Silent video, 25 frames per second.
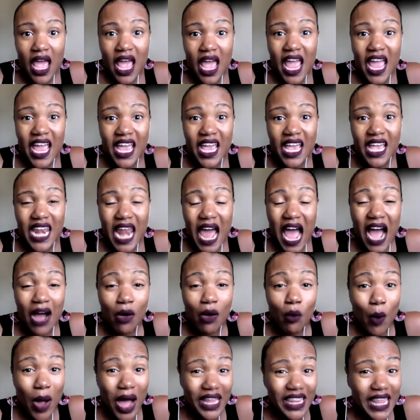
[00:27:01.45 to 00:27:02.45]
And
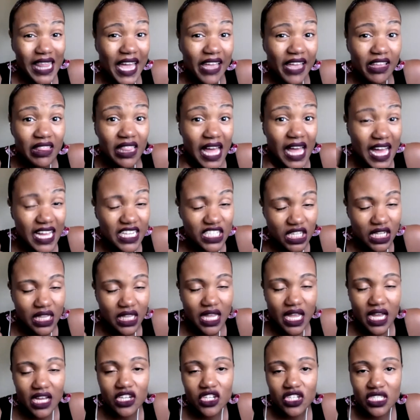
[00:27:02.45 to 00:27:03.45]
while I logically
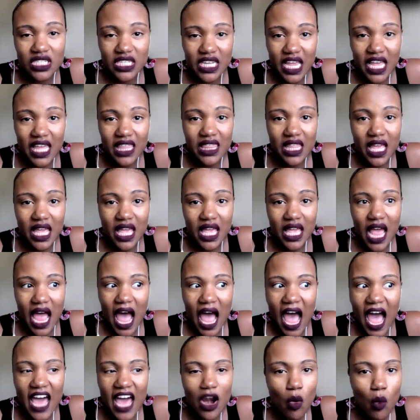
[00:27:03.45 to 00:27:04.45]
understand that,
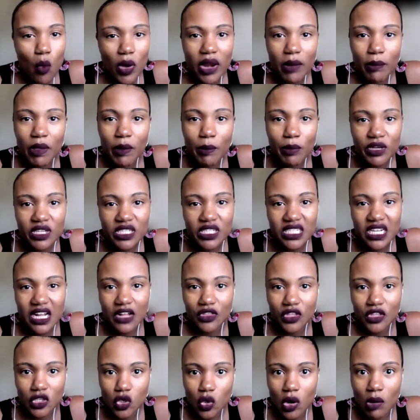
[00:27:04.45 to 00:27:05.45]
I don't want to be pushed out the
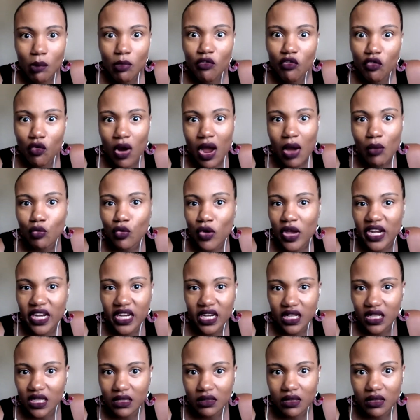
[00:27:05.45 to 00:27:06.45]
door before I'm ready
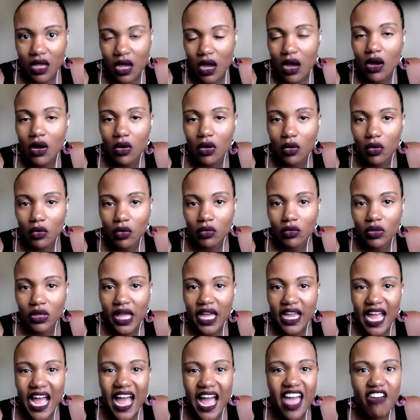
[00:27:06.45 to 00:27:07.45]
to go.
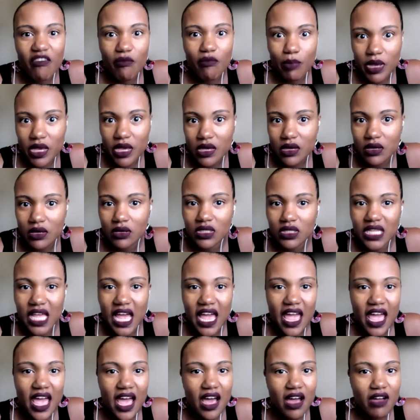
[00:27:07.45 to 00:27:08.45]
Like I have bills, I
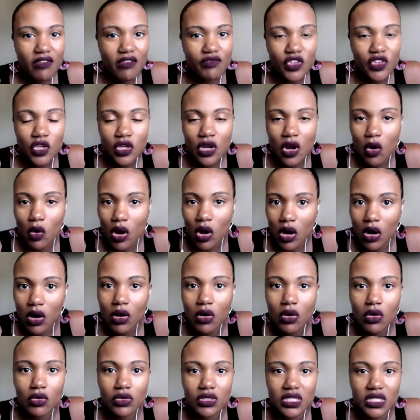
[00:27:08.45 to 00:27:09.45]
have,
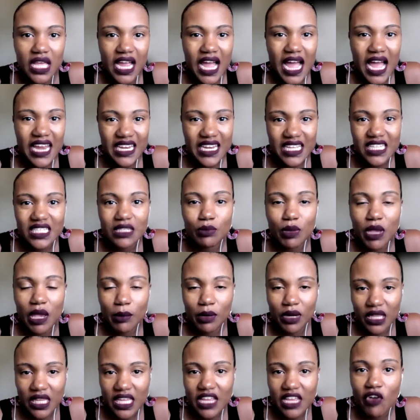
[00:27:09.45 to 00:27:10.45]
goals, like I need to be able
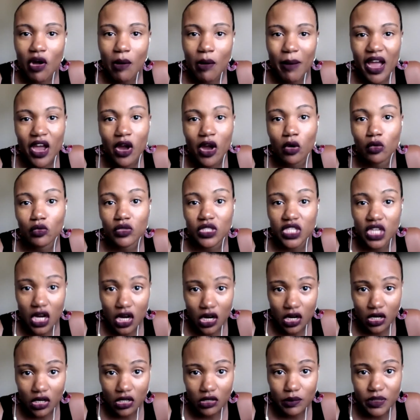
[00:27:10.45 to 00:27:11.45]
to leave on my own
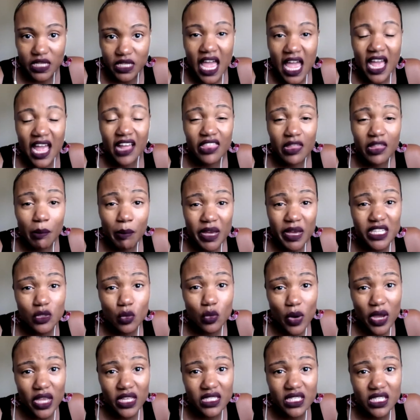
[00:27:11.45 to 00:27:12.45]
terms. And the best
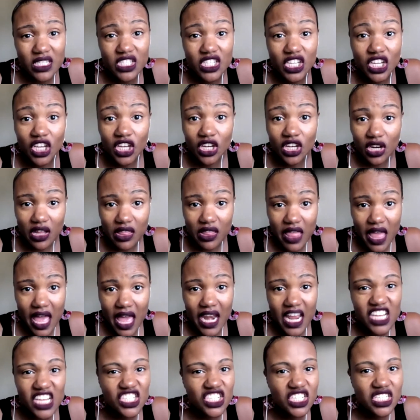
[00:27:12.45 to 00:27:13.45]
way to secure
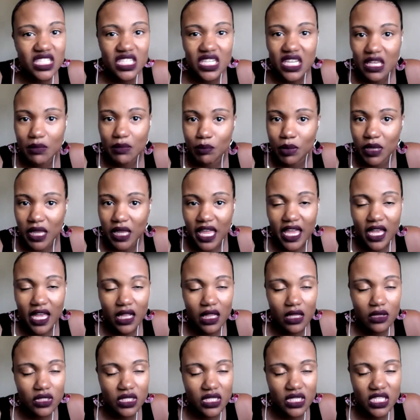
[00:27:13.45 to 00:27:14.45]
that is just to play it
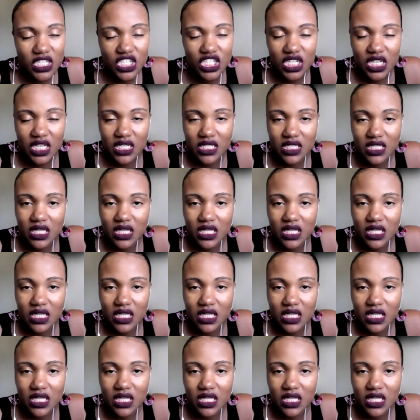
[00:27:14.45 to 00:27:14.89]
close to the chest.